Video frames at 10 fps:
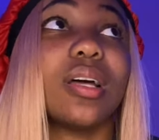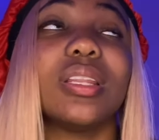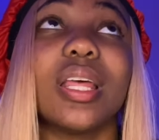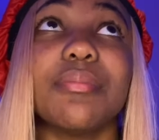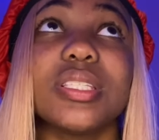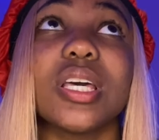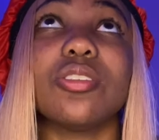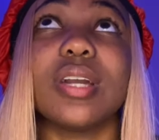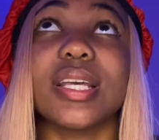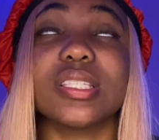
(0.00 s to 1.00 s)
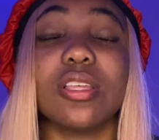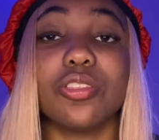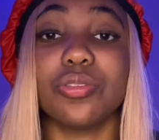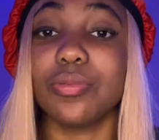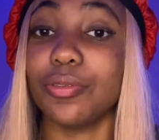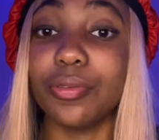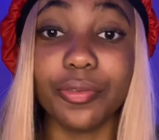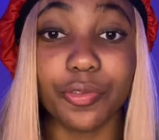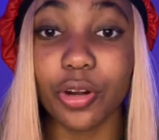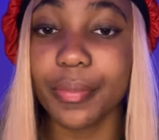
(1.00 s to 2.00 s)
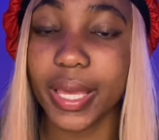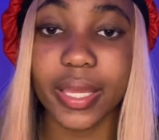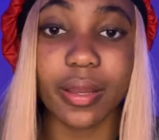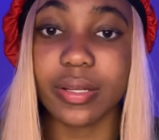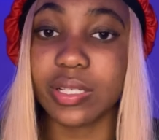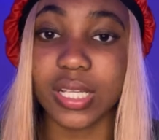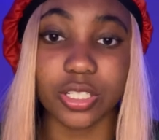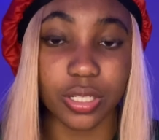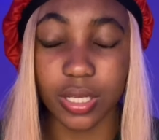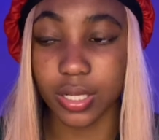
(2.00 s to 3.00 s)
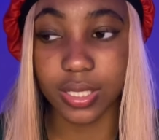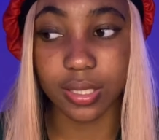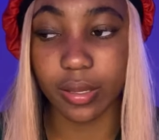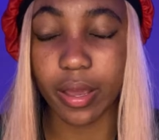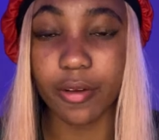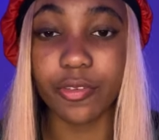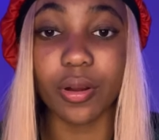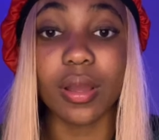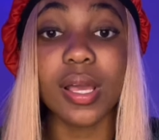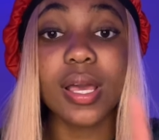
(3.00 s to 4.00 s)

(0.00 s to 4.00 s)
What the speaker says: Let me tell you guys the four main characters that you're gonna need to look out for.